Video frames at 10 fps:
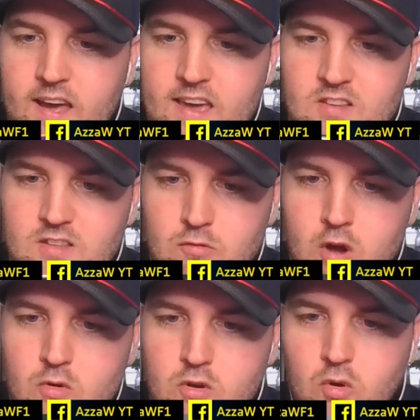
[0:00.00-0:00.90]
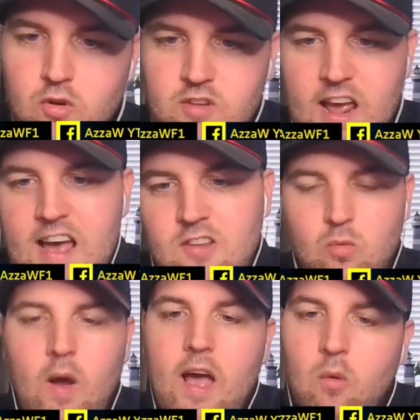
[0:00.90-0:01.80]
It's the road course as
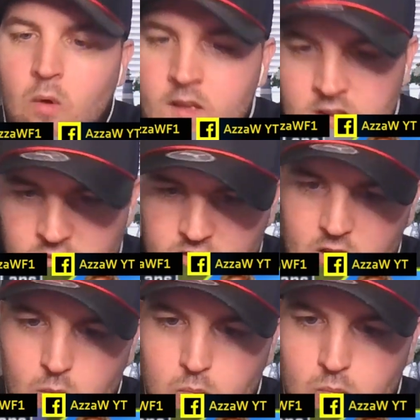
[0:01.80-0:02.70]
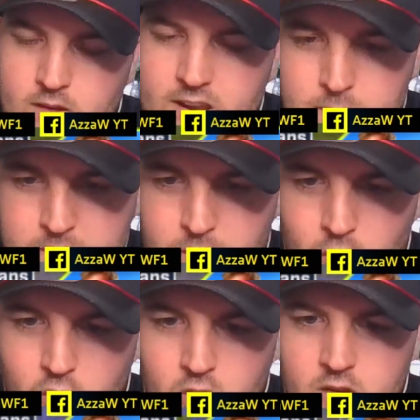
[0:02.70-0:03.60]
well. So a little bit more